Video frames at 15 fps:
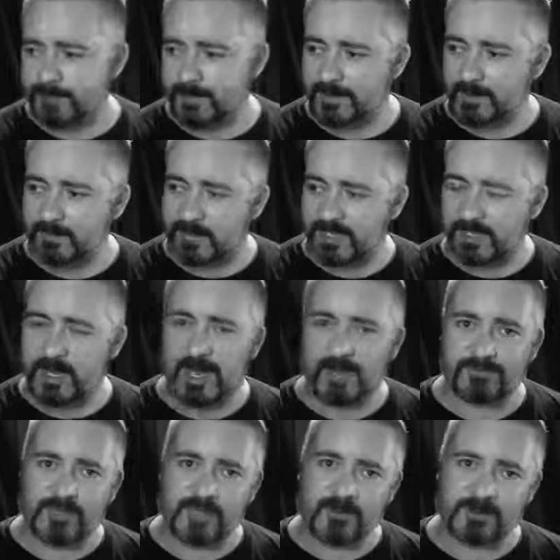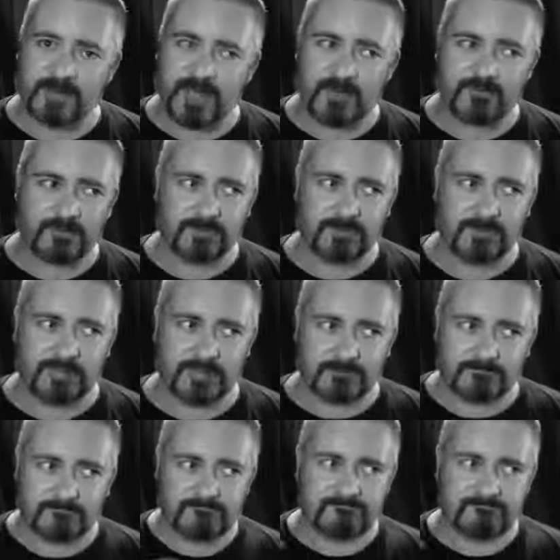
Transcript: like a week and a half now that I haven't just,